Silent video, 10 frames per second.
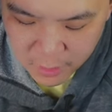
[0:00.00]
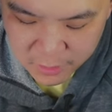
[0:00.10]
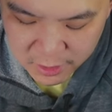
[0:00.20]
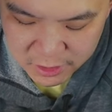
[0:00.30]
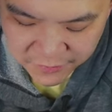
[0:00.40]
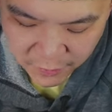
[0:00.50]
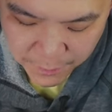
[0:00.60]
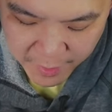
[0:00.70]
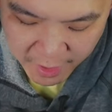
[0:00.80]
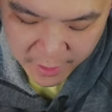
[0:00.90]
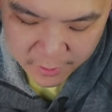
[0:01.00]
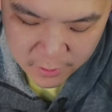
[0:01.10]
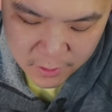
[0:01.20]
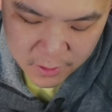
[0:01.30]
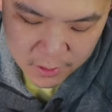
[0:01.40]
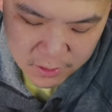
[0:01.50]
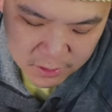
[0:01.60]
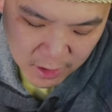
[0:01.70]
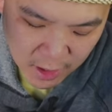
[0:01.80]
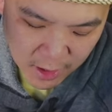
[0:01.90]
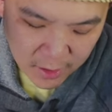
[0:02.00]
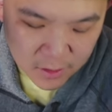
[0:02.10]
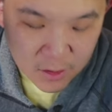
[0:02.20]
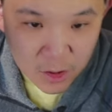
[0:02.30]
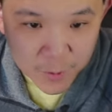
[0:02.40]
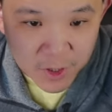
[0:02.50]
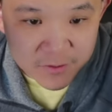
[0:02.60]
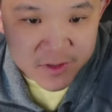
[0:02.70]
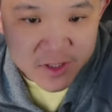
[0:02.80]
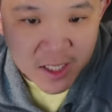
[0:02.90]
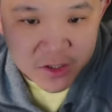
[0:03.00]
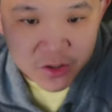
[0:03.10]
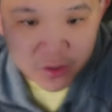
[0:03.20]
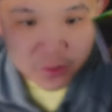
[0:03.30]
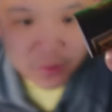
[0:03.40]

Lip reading: This footband, it's got a little bit of texture to